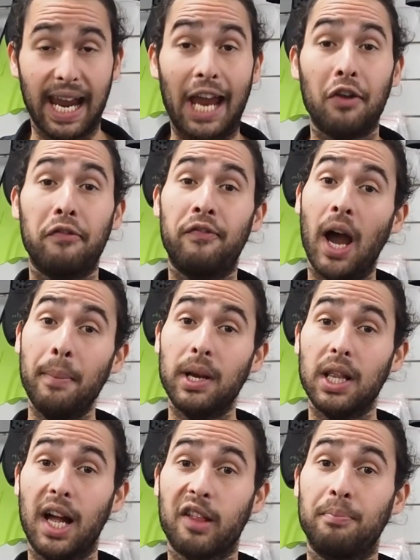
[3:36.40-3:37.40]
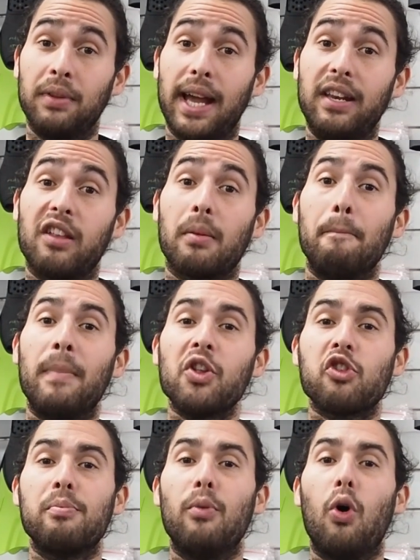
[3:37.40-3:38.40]
And a fiberglass blade is a
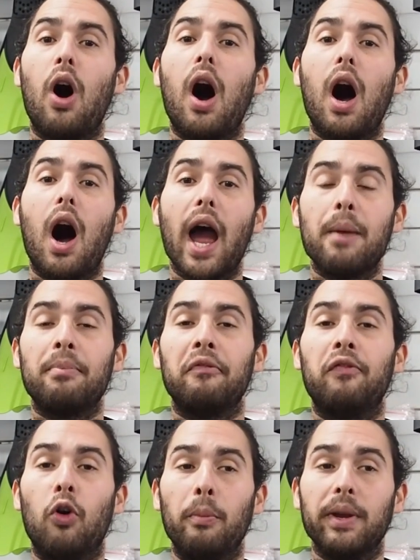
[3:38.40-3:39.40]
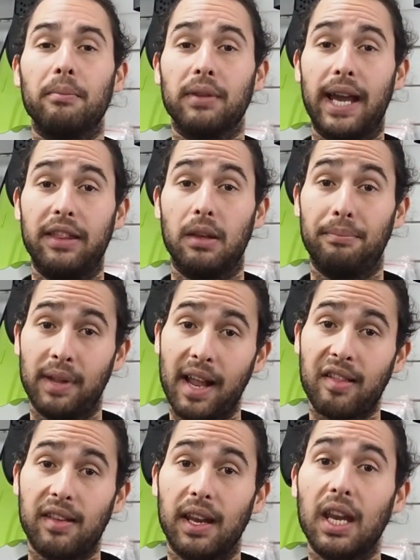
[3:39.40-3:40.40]
much more higher performing blade than
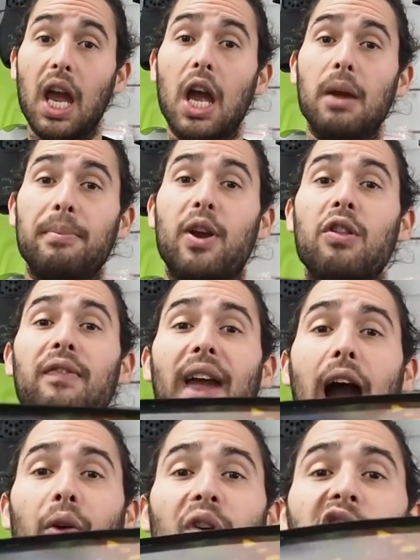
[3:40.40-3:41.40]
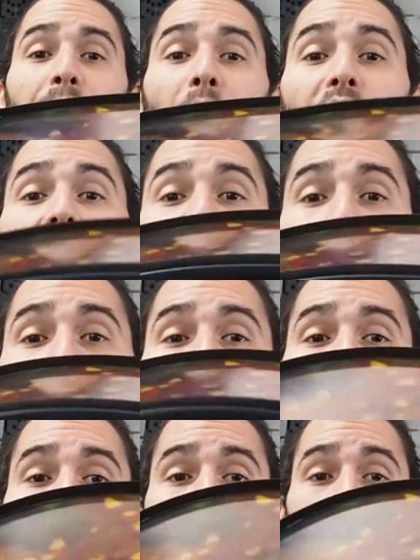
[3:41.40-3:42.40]
plastic because of how responsive the
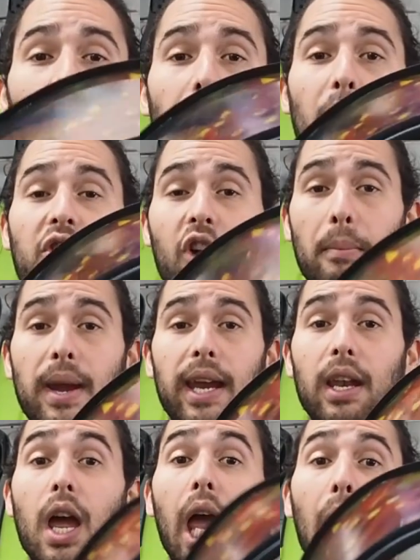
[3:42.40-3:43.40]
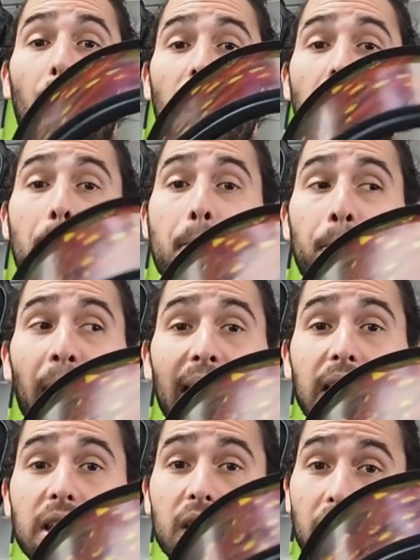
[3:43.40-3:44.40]
material, by which I mean, when I
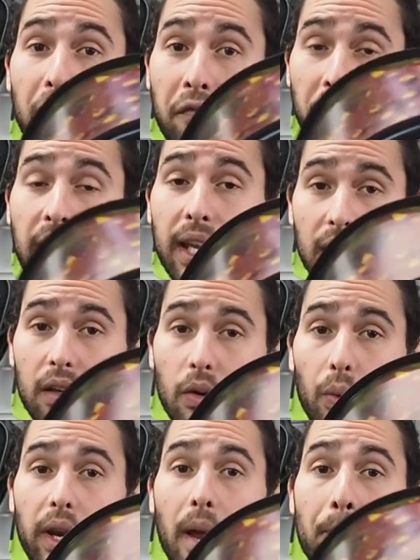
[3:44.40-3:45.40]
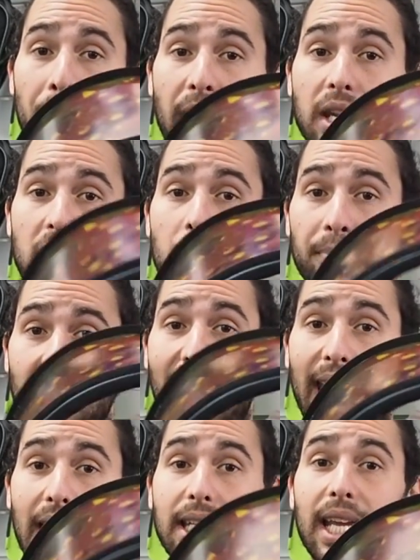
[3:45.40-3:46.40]
bend the fin, or when I bend the
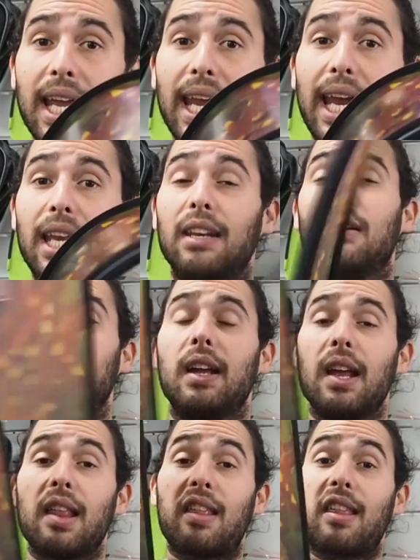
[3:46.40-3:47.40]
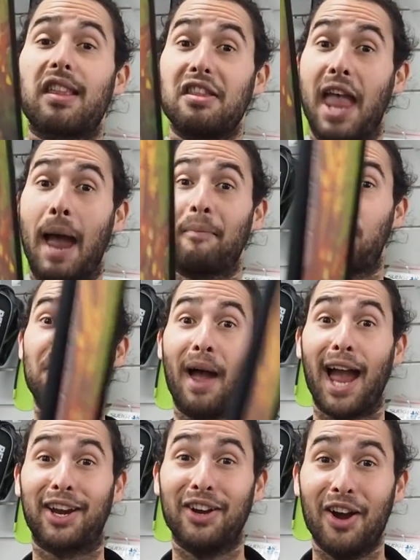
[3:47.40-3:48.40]
blade, it snaps
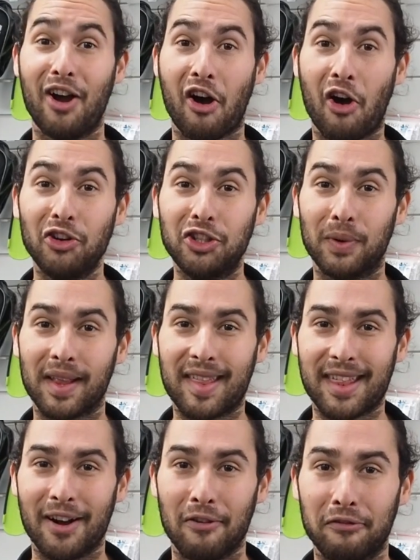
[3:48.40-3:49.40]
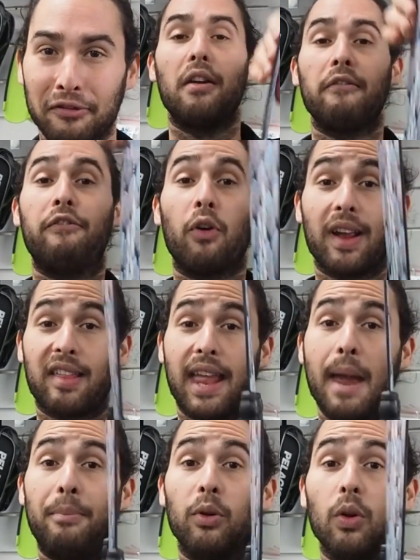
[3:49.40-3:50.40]
back onto itself. For
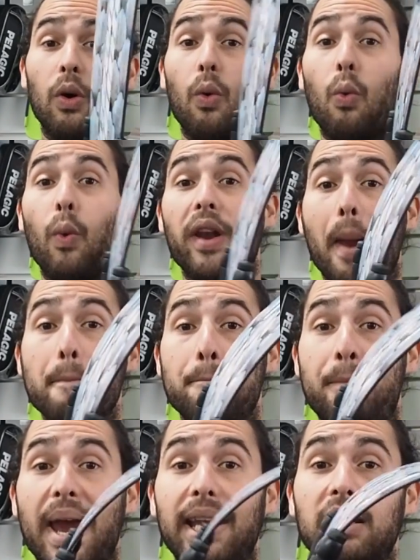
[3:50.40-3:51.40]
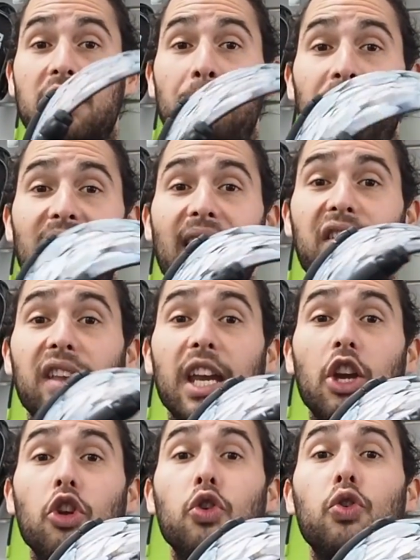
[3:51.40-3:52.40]
example, when I bend the plastic,
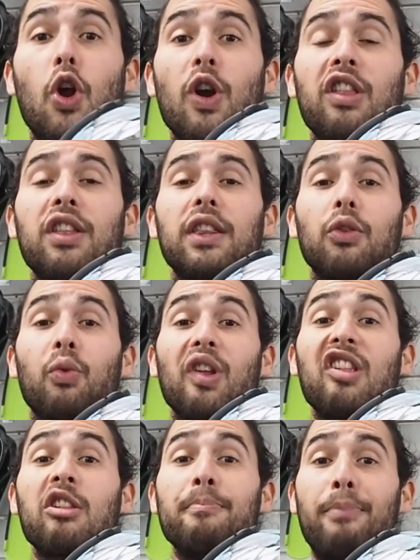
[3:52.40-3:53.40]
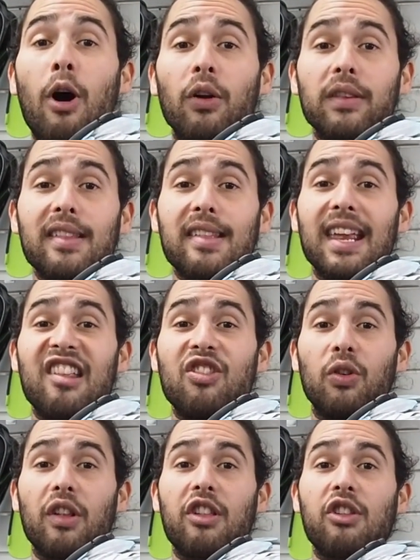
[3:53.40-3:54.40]
you notice that the response is
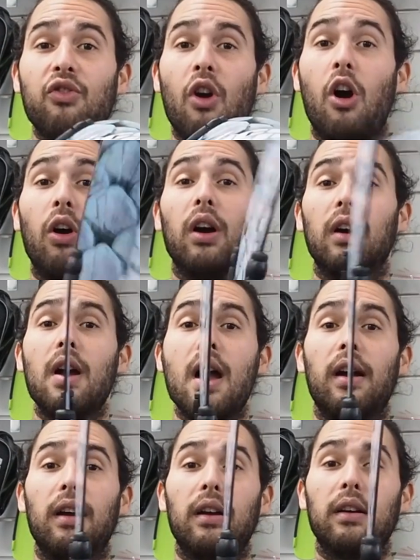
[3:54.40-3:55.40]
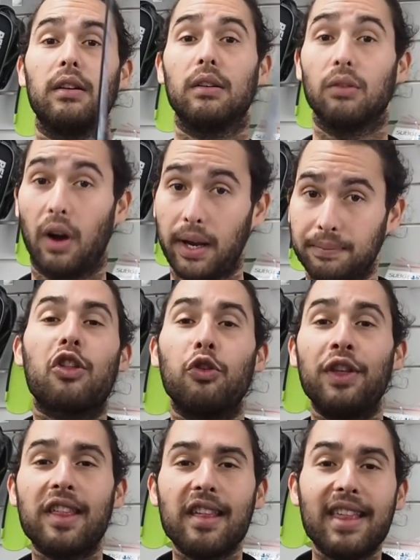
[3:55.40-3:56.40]
not as strong, right? So
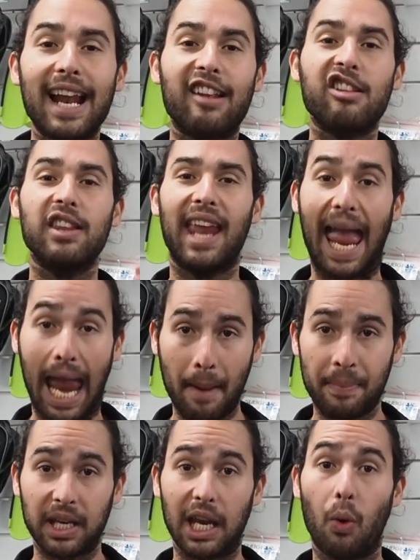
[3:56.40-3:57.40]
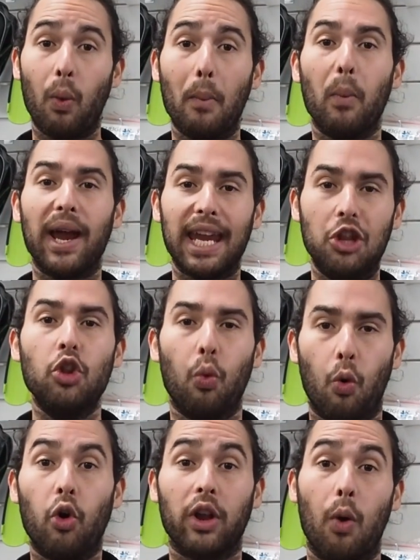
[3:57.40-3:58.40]
this is actually happening when we're in the
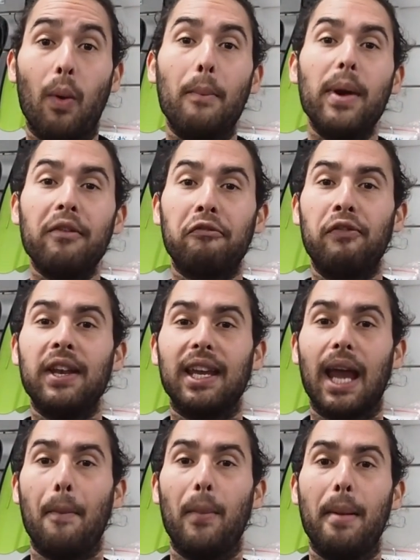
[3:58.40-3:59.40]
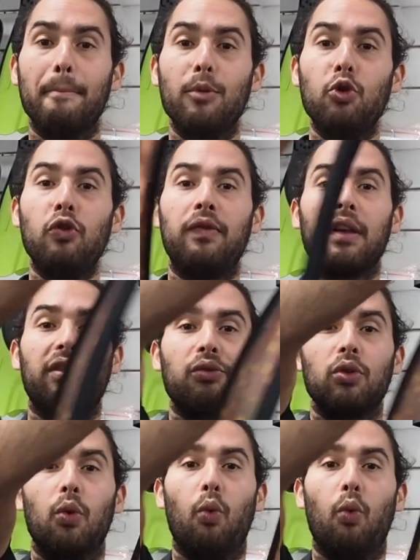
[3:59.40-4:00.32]
water. When we're finning and we're moving through the